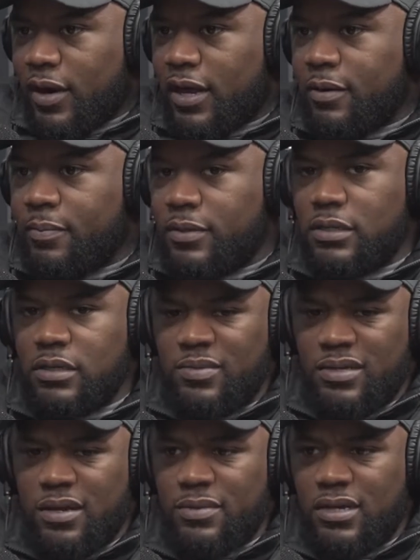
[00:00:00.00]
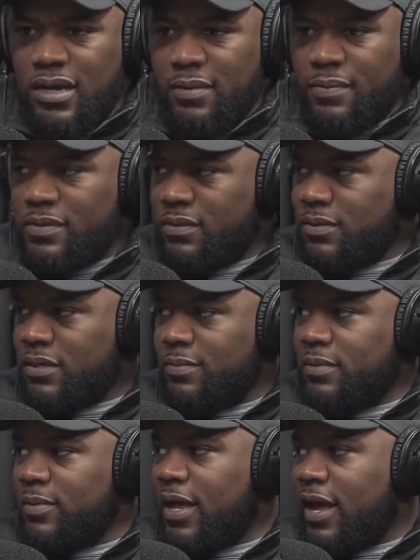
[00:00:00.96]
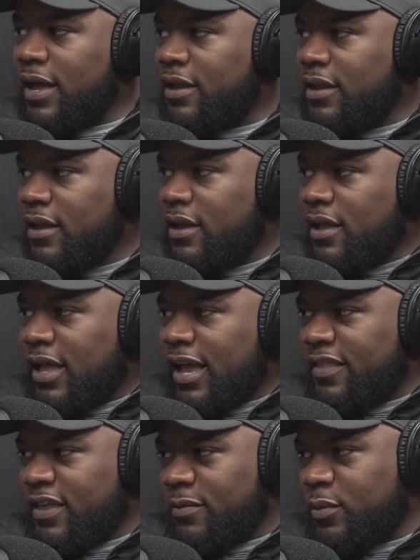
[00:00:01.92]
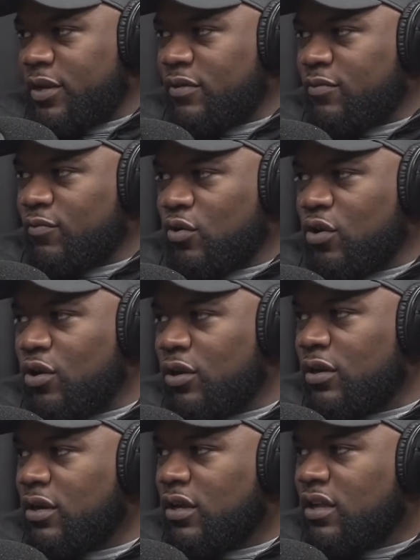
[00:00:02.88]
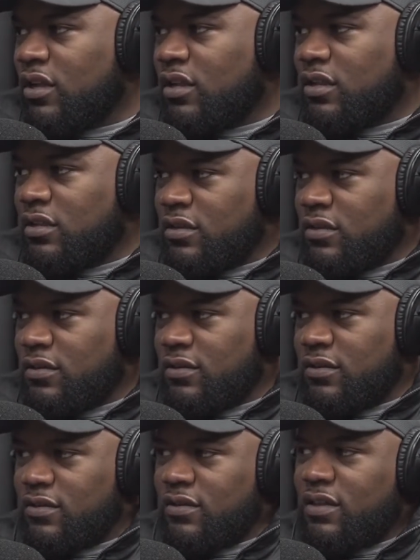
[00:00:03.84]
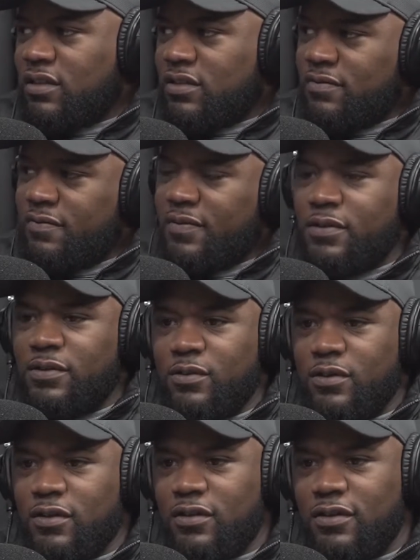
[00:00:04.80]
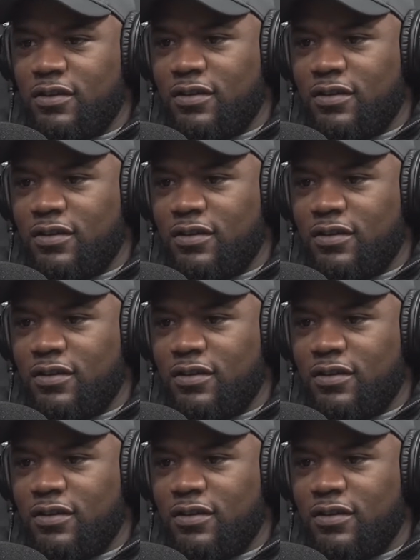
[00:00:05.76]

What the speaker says: I'm right, but sometimes I am, sometimes I'm not. Yeah. And then when you're wrong, it doesn't feel so good.